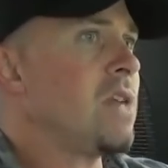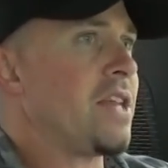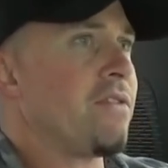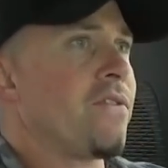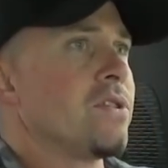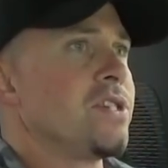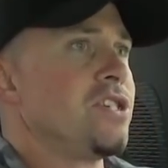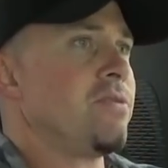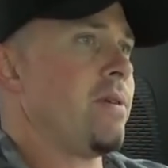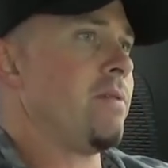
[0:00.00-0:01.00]
And the first
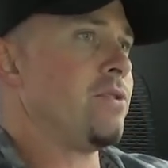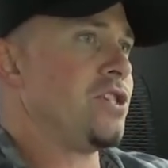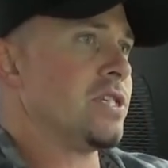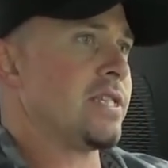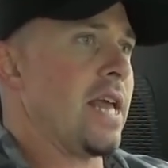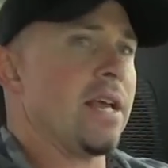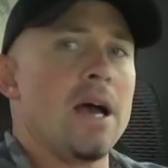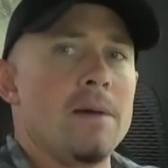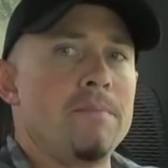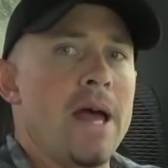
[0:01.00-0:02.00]
images they
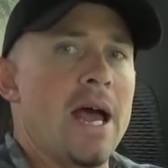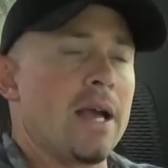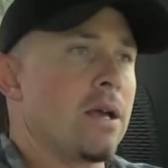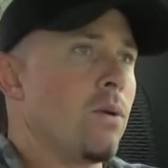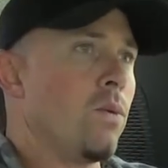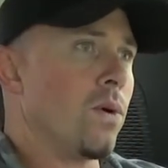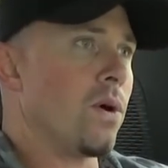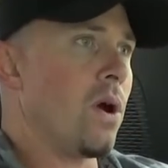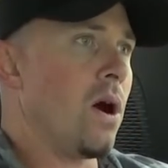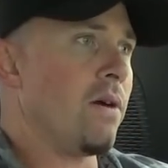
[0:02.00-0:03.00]
got back
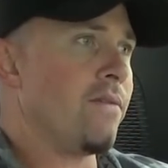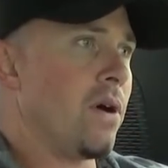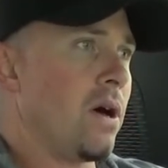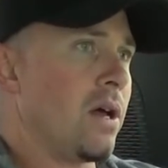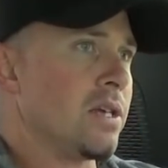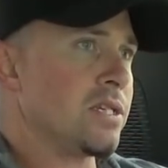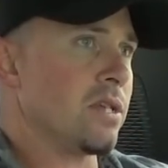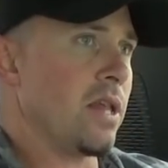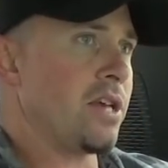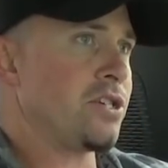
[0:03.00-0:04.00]
were of a
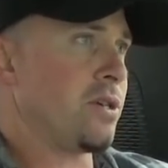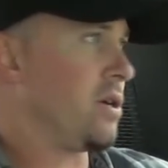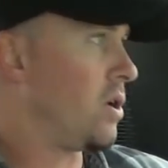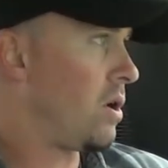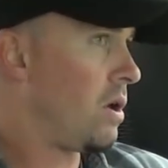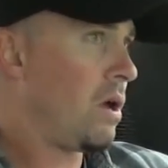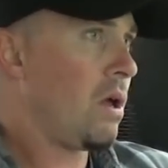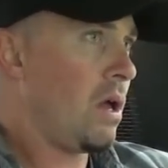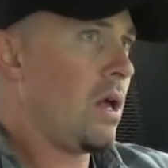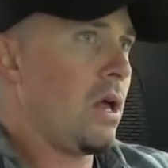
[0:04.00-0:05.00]
celestial
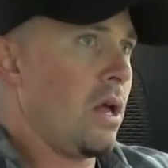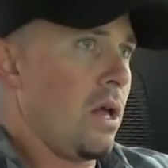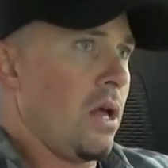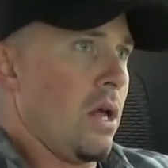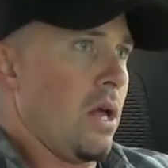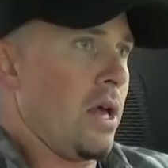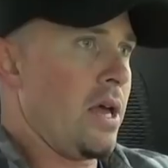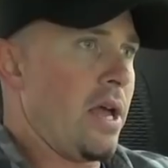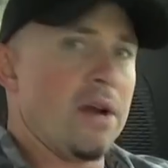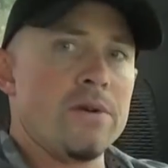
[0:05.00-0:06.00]

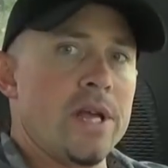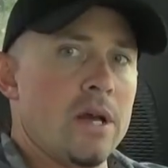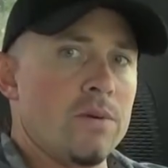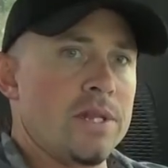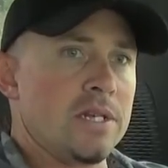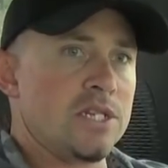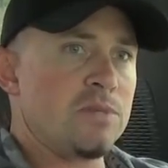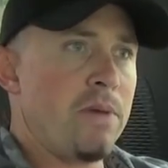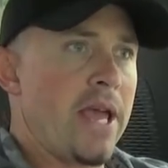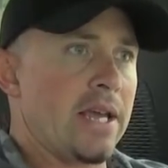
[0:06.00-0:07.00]
area within
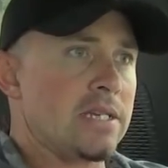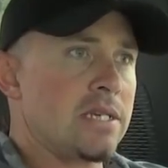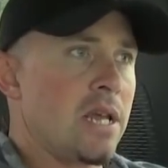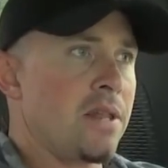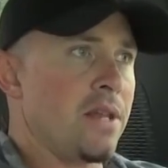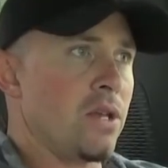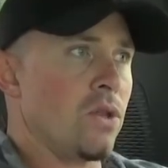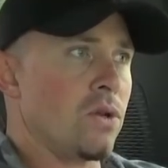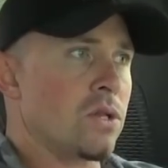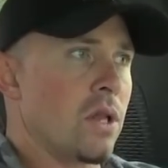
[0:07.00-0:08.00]
space that
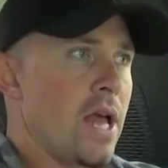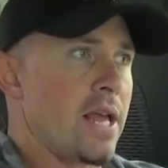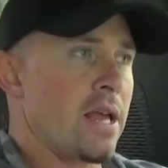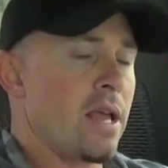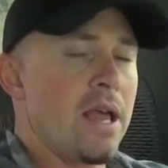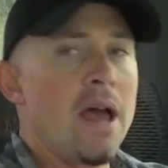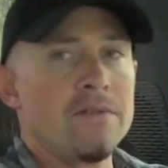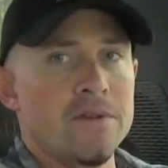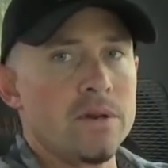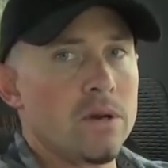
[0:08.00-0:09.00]
looked like
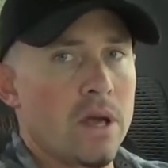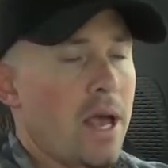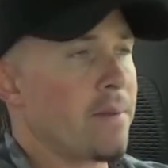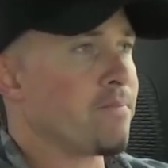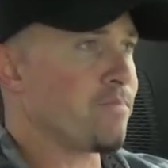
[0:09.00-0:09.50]
heaven, okay?